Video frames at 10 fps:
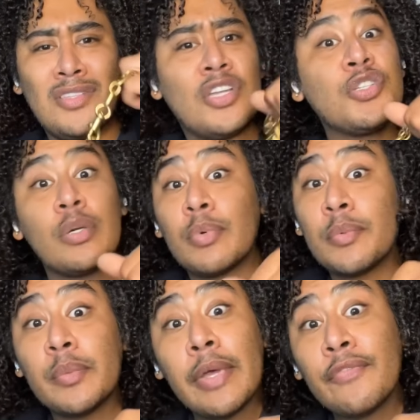It's also an
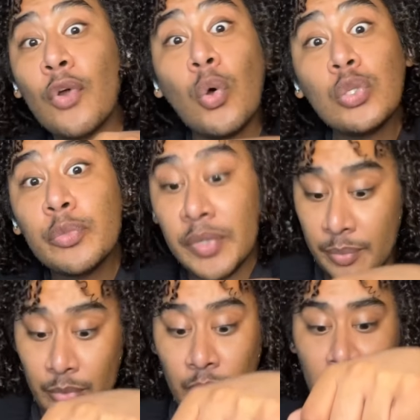appropriate bag for older
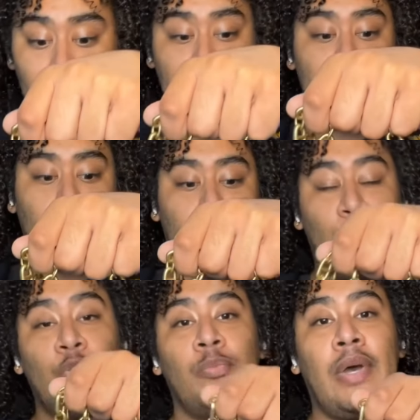people, someone
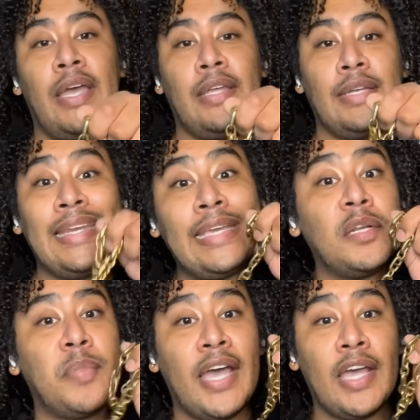who might need
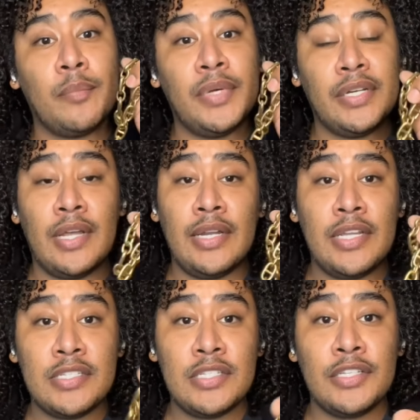a bag but not
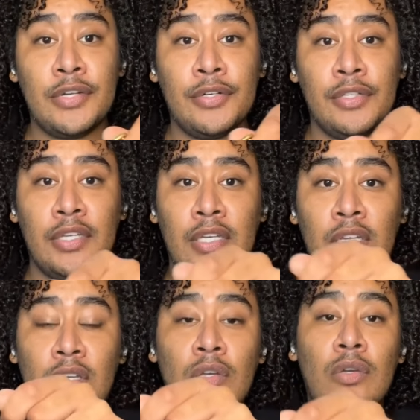necessarily
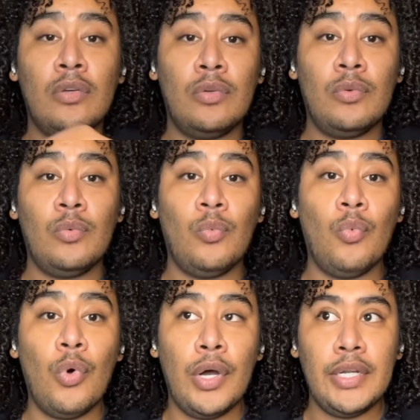
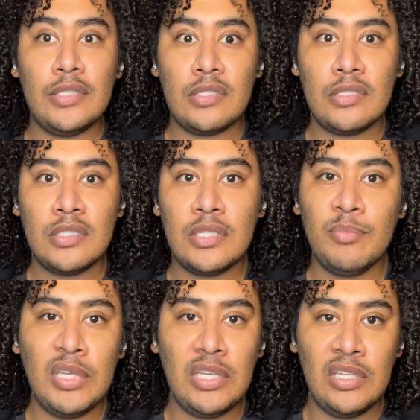want to
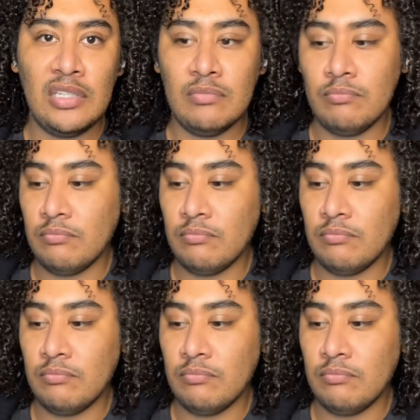be